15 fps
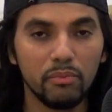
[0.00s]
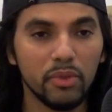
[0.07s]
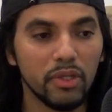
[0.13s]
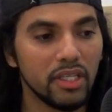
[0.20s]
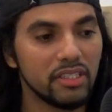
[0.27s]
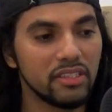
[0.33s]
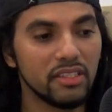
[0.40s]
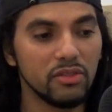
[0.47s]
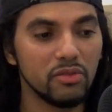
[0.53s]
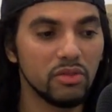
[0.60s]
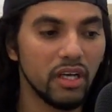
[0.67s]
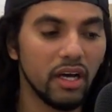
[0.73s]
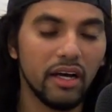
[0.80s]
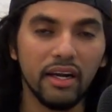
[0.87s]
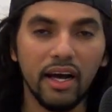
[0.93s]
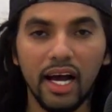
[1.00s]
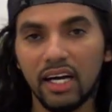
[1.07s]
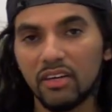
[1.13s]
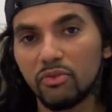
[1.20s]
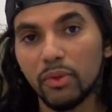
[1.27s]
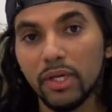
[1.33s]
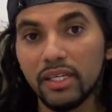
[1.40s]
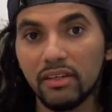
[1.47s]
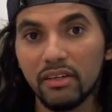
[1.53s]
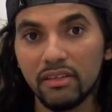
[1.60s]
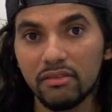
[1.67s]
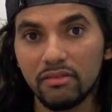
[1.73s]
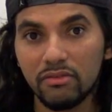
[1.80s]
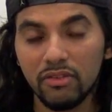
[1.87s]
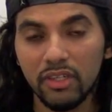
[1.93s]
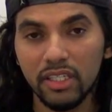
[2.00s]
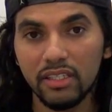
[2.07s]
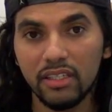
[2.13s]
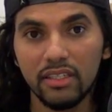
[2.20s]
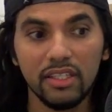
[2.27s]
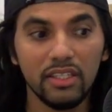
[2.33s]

But let's say you got halfway done, right?